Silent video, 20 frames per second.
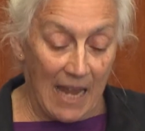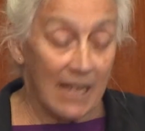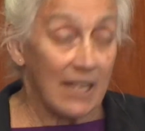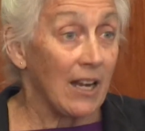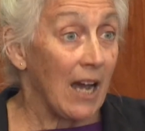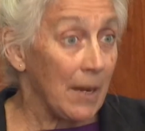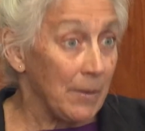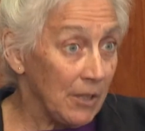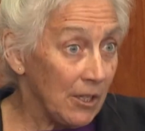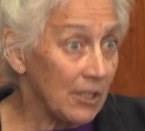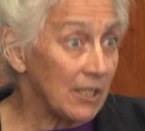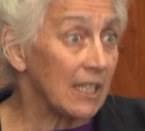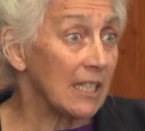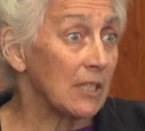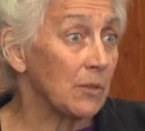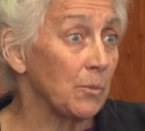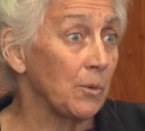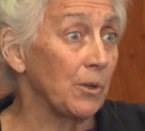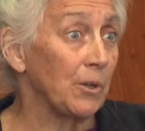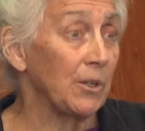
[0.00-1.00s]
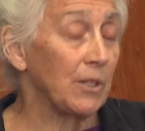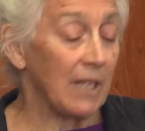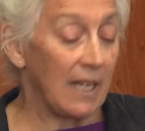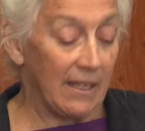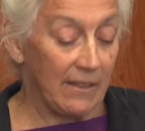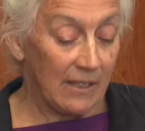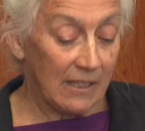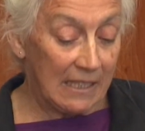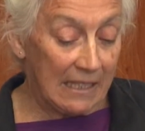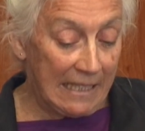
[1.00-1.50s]
Now, I use this word
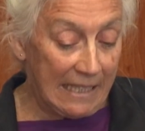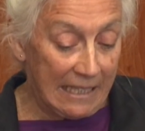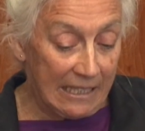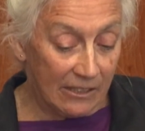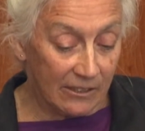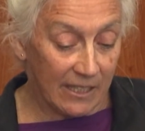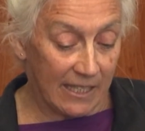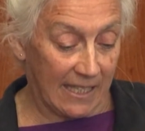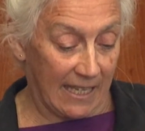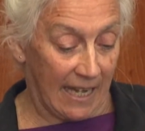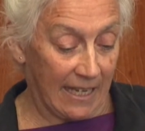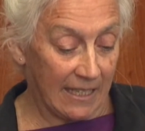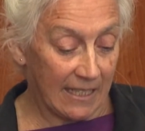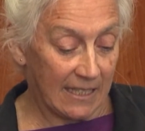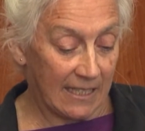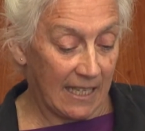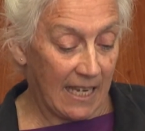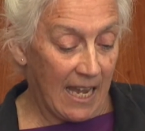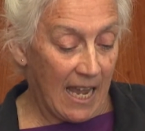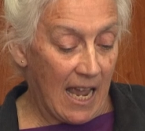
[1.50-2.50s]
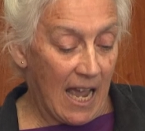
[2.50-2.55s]
in the legal sense